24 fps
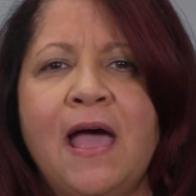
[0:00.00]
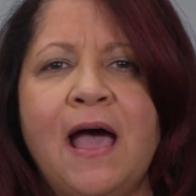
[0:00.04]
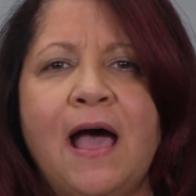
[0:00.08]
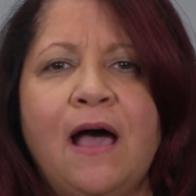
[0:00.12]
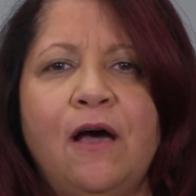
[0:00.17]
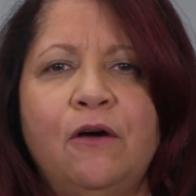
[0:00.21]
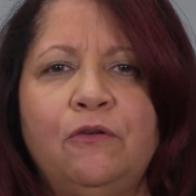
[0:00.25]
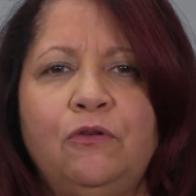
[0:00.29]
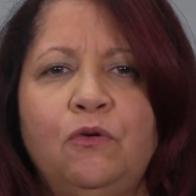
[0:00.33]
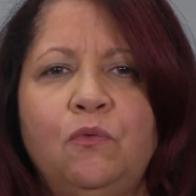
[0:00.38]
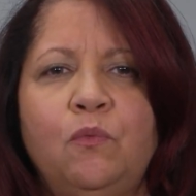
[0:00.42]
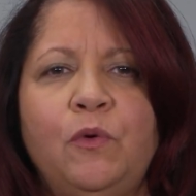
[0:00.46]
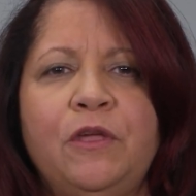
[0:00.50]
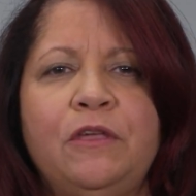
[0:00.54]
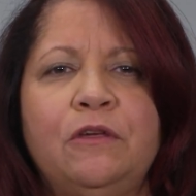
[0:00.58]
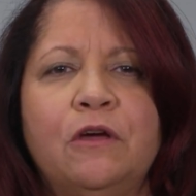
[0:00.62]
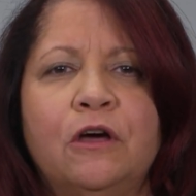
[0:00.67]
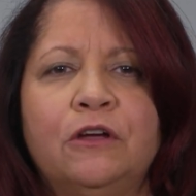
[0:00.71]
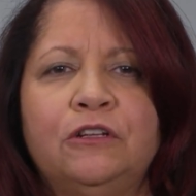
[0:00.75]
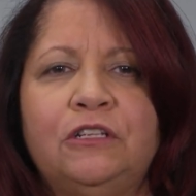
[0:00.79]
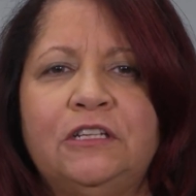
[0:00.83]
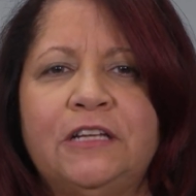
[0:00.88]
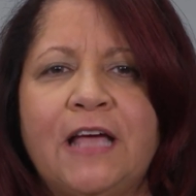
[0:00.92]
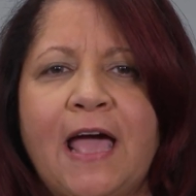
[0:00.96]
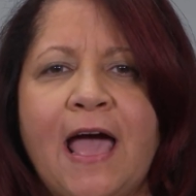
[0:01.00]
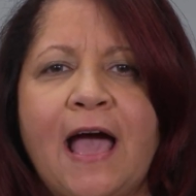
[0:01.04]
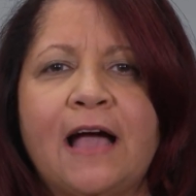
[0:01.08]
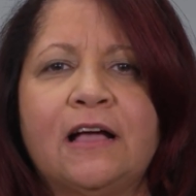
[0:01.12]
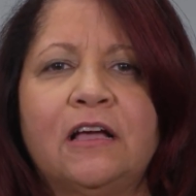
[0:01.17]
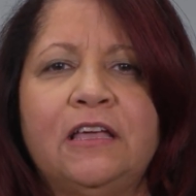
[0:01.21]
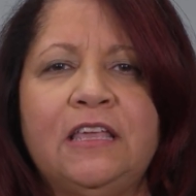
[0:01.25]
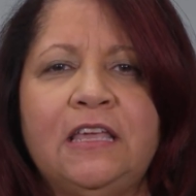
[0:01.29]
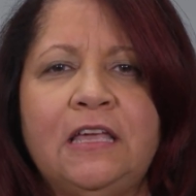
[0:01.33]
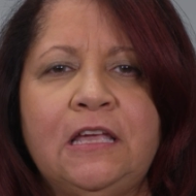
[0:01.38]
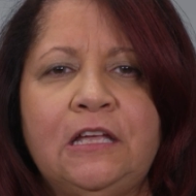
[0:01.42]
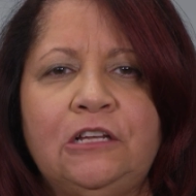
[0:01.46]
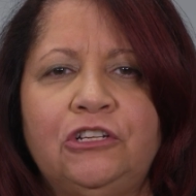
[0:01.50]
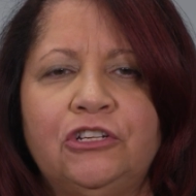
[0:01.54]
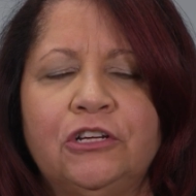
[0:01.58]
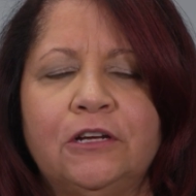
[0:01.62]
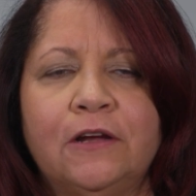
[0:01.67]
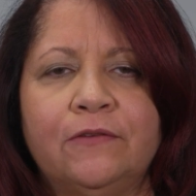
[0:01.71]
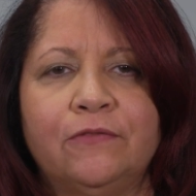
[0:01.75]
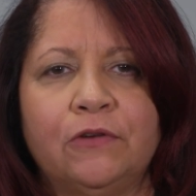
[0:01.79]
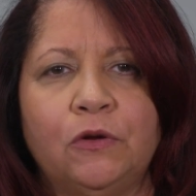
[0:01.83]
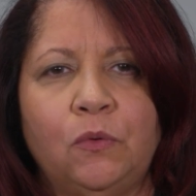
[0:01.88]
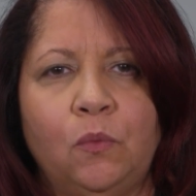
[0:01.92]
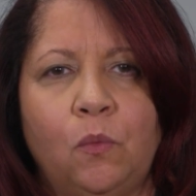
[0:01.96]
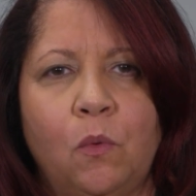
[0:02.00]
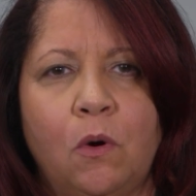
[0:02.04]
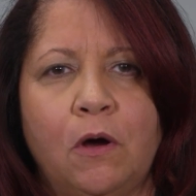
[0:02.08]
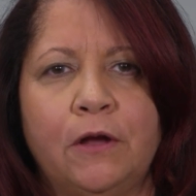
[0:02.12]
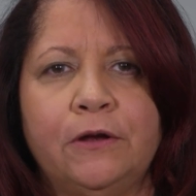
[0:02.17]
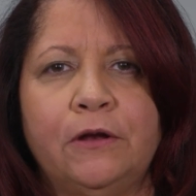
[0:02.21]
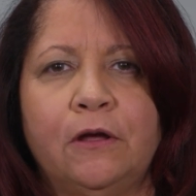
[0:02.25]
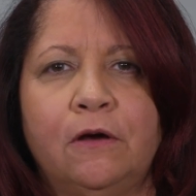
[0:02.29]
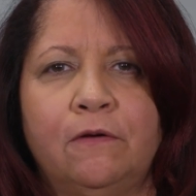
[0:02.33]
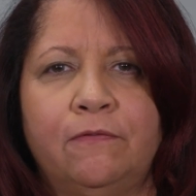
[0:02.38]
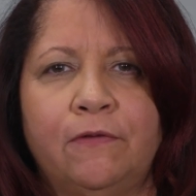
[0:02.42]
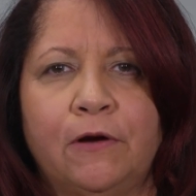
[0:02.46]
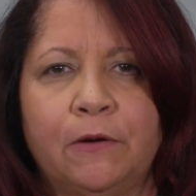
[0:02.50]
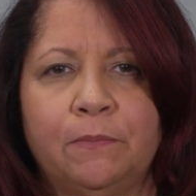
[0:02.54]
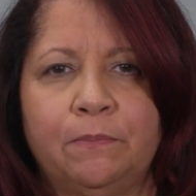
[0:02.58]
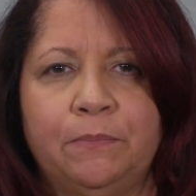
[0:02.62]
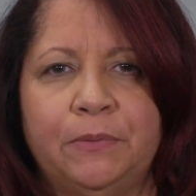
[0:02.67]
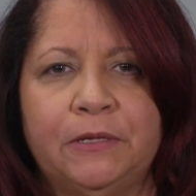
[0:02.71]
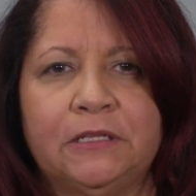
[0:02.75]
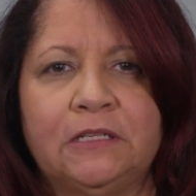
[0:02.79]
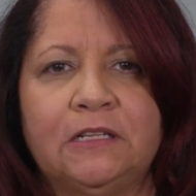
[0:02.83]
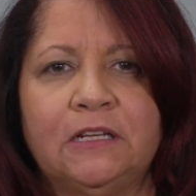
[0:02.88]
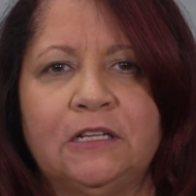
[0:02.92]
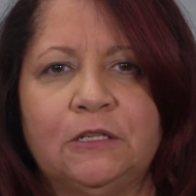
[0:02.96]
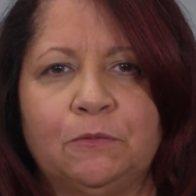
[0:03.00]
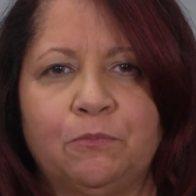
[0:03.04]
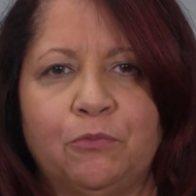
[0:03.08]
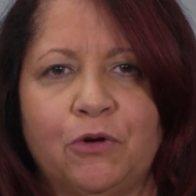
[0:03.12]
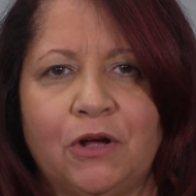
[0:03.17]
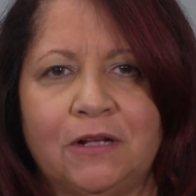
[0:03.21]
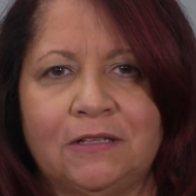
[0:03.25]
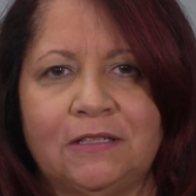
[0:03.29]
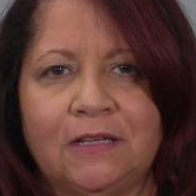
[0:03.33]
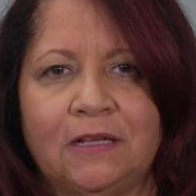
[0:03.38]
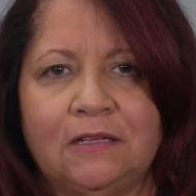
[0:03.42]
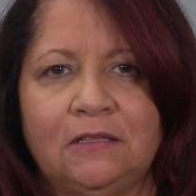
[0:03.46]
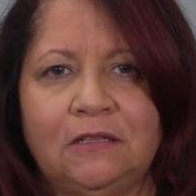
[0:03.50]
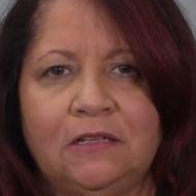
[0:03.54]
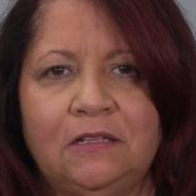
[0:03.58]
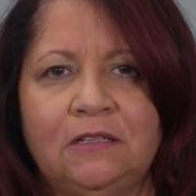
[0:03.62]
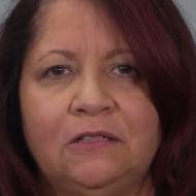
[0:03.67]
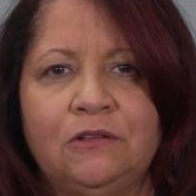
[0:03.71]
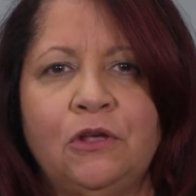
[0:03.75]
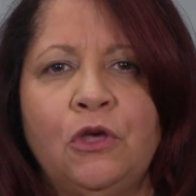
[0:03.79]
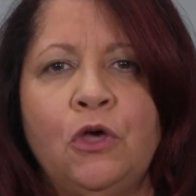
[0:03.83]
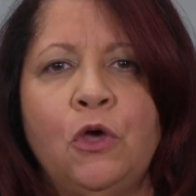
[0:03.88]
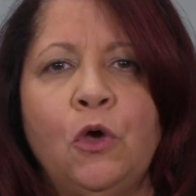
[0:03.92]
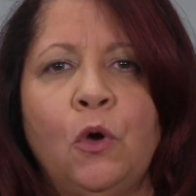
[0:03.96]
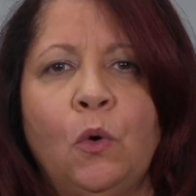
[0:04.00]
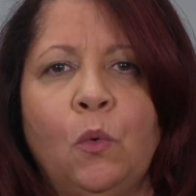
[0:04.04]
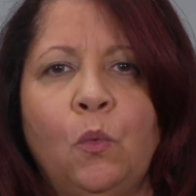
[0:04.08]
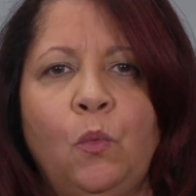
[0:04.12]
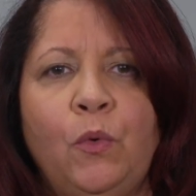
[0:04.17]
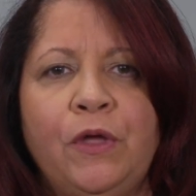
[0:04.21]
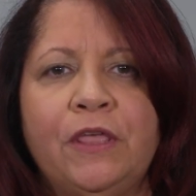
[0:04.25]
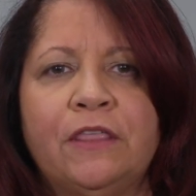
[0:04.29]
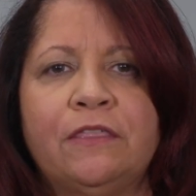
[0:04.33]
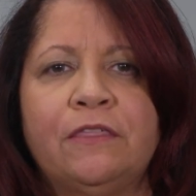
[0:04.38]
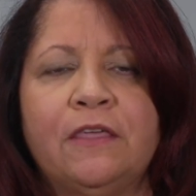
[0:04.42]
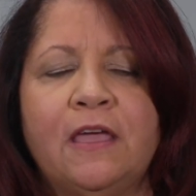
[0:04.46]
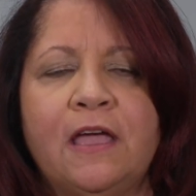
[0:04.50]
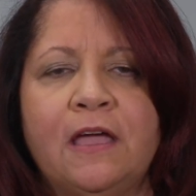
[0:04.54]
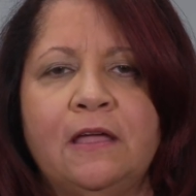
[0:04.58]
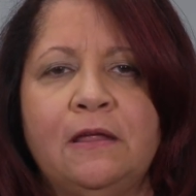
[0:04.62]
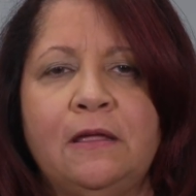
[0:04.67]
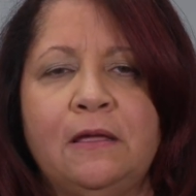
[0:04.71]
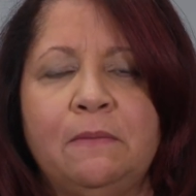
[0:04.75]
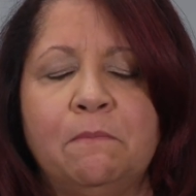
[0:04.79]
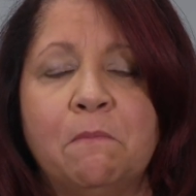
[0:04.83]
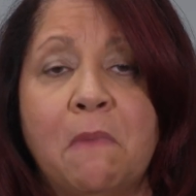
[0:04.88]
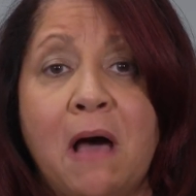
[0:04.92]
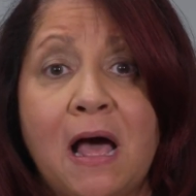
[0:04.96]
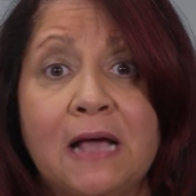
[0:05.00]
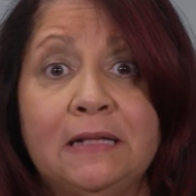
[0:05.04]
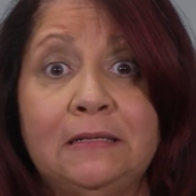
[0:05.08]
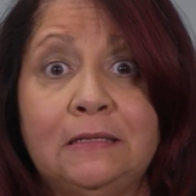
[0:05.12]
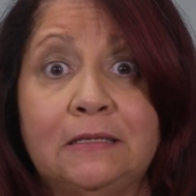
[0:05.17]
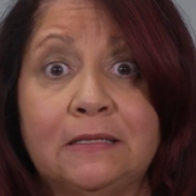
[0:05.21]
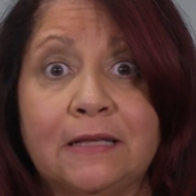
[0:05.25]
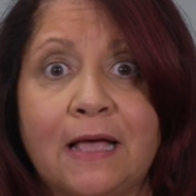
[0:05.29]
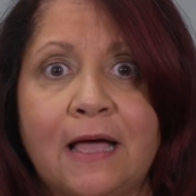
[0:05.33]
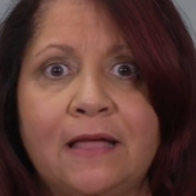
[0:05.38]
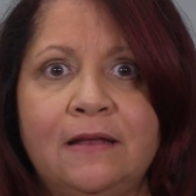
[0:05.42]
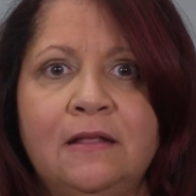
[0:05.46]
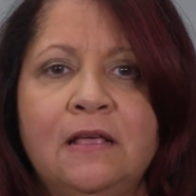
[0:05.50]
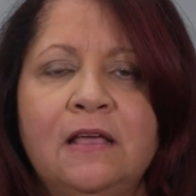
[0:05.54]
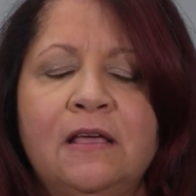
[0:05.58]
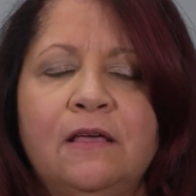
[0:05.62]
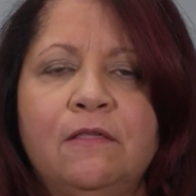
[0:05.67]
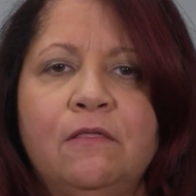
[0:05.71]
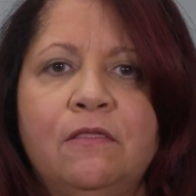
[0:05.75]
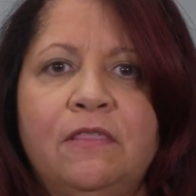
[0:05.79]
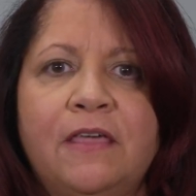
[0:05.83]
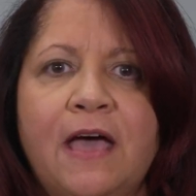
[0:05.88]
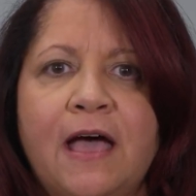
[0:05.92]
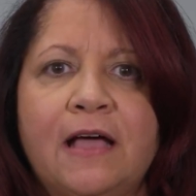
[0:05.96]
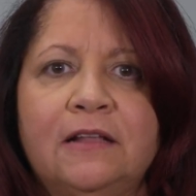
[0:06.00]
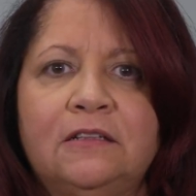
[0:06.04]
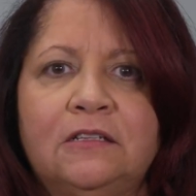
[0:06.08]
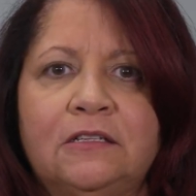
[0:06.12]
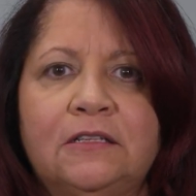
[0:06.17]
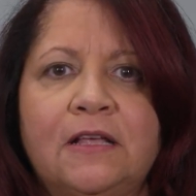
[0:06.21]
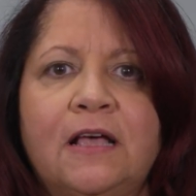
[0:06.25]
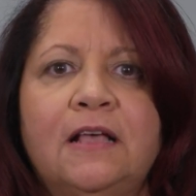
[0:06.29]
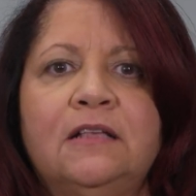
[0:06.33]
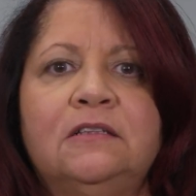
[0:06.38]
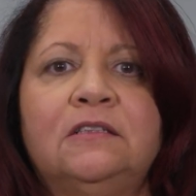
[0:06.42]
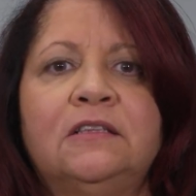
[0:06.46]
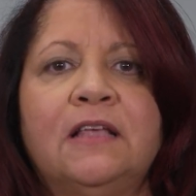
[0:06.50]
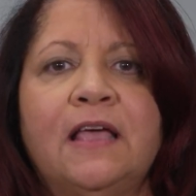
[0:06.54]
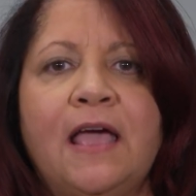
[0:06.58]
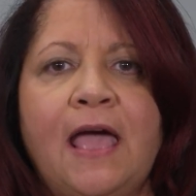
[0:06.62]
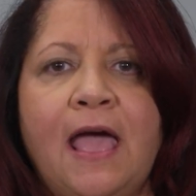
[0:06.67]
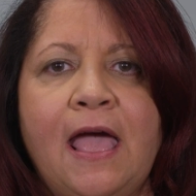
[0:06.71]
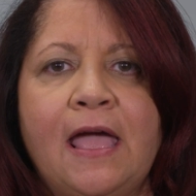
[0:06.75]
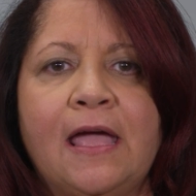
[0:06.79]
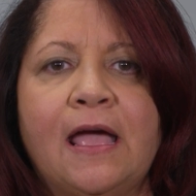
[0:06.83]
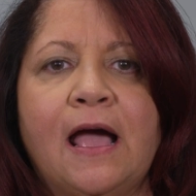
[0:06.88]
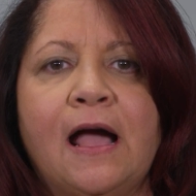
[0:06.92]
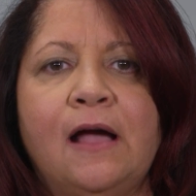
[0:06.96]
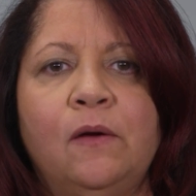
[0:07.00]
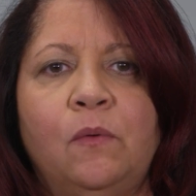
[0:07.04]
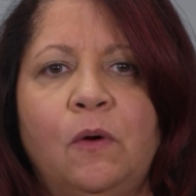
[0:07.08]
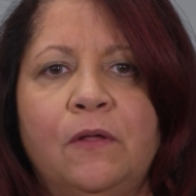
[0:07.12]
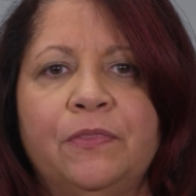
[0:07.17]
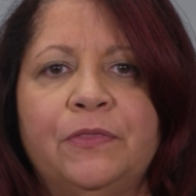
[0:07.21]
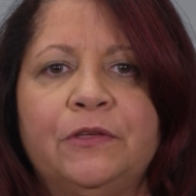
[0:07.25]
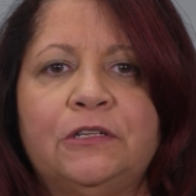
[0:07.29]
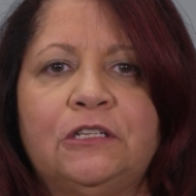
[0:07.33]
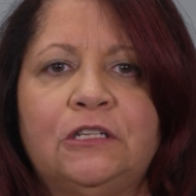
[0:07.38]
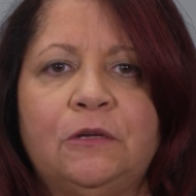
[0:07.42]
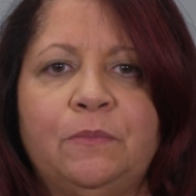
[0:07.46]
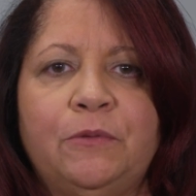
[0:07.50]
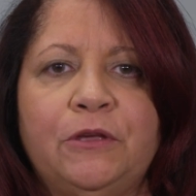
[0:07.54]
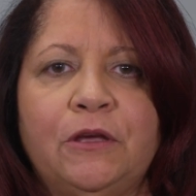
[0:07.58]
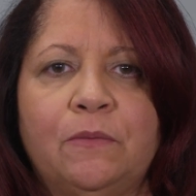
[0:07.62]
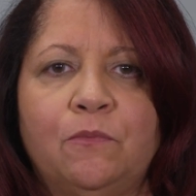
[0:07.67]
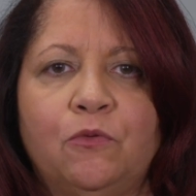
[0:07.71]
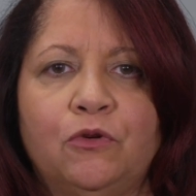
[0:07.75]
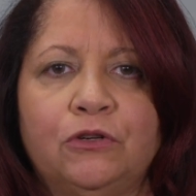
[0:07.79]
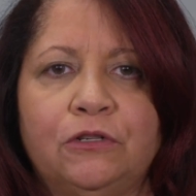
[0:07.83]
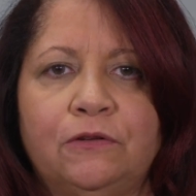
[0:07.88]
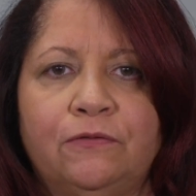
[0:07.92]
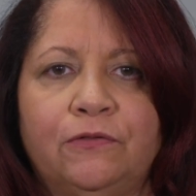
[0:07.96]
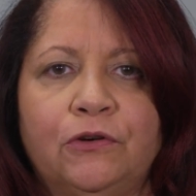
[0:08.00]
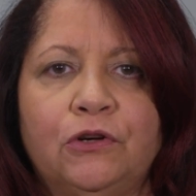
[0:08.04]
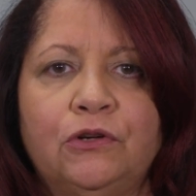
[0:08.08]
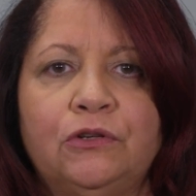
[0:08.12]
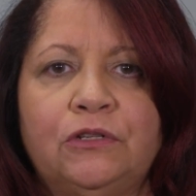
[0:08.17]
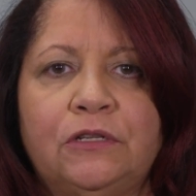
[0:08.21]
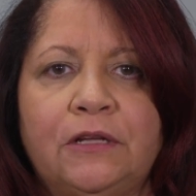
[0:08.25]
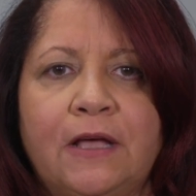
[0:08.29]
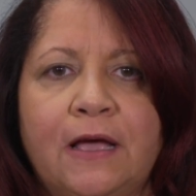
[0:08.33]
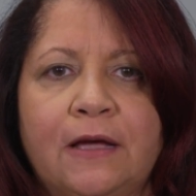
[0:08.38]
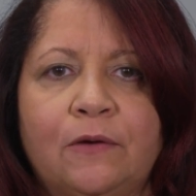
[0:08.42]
How do we attack each and every one of our business processes with a mindset that says, hey, I want this to be a more diverse,